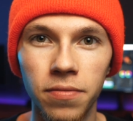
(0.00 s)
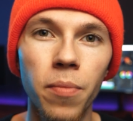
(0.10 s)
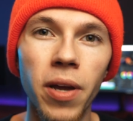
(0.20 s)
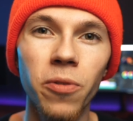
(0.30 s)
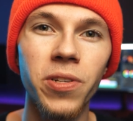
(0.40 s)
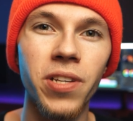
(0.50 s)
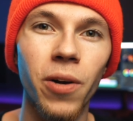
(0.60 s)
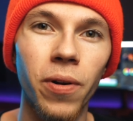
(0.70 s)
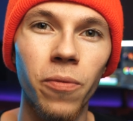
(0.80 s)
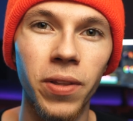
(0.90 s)
The main reason I
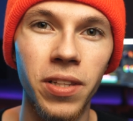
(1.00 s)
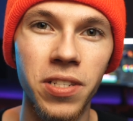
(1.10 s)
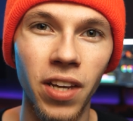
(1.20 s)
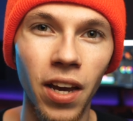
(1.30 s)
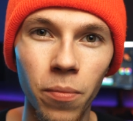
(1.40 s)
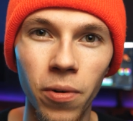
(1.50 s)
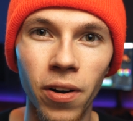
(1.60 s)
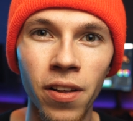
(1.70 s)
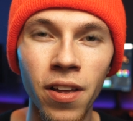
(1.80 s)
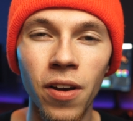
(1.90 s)
went with this
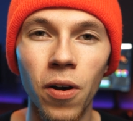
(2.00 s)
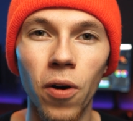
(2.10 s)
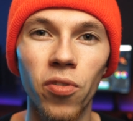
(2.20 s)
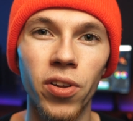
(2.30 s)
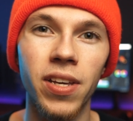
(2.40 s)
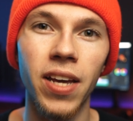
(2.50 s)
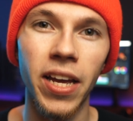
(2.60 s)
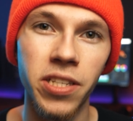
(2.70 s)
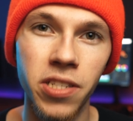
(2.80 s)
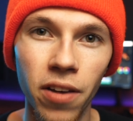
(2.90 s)
camera over the
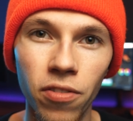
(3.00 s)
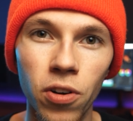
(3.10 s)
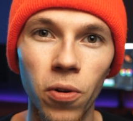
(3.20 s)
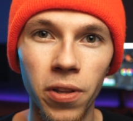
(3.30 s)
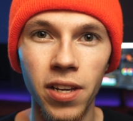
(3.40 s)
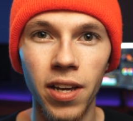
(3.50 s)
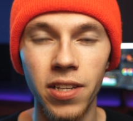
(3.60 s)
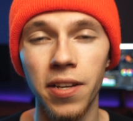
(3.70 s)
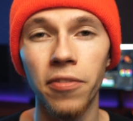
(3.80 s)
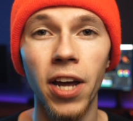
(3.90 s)
A7 or the
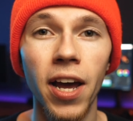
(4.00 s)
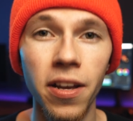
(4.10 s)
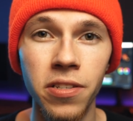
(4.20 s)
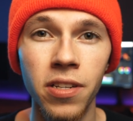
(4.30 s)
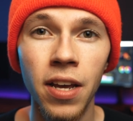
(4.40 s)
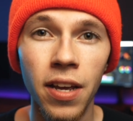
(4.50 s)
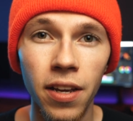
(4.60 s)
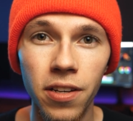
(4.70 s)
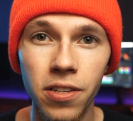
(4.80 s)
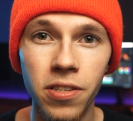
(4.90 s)
A7S
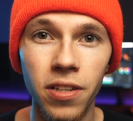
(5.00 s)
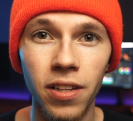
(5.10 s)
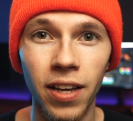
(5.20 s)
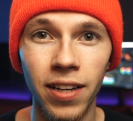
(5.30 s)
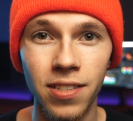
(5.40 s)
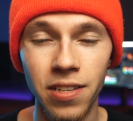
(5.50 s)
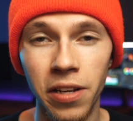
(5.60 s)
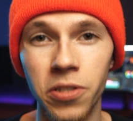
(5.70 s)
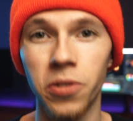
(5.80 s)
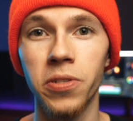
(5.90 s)
is that
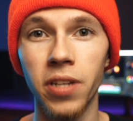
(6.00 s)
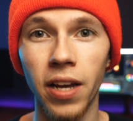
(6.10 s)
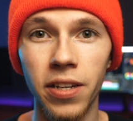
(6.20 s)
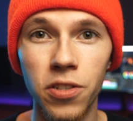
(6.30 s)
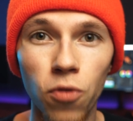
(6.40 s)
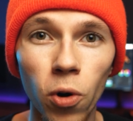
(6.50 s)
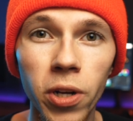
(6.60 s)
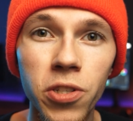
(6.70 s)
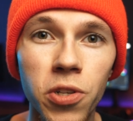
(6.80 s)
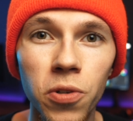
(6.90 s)
sensor size,
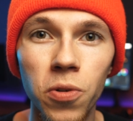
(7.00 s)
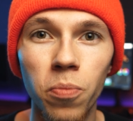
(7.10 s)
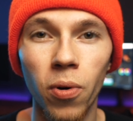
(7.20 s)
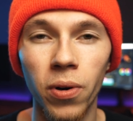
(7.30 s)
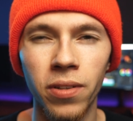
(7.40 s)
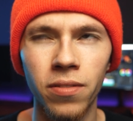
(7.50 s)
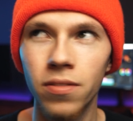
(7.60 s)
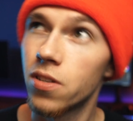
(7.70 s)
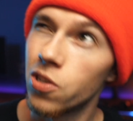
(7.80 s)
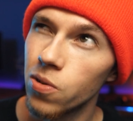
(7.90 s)

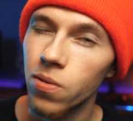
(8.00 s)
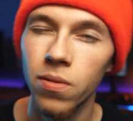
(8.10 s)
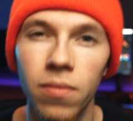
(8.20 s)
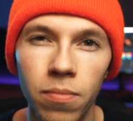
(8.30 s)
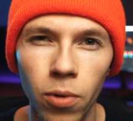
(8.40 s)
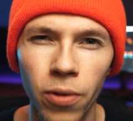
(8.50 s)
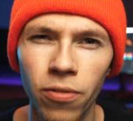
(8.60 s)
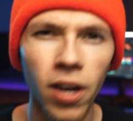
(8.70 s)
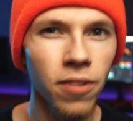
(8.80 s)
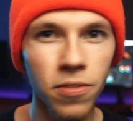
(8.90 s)

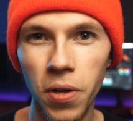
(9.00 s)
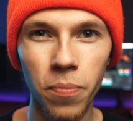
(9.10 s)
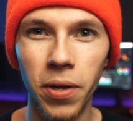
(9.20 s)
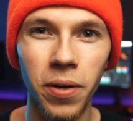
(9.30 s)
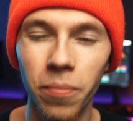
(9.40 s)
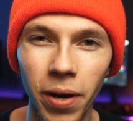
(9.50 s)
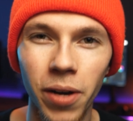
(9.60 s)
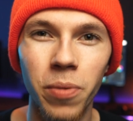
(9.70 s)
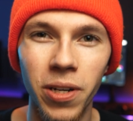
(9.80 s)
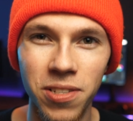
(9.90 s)
42.2.5 something
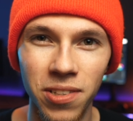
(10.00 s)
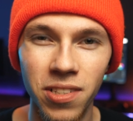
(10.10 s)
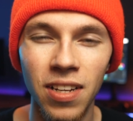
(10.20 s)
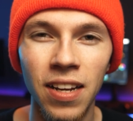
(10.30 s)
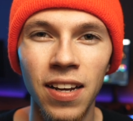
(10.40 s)
megapixels.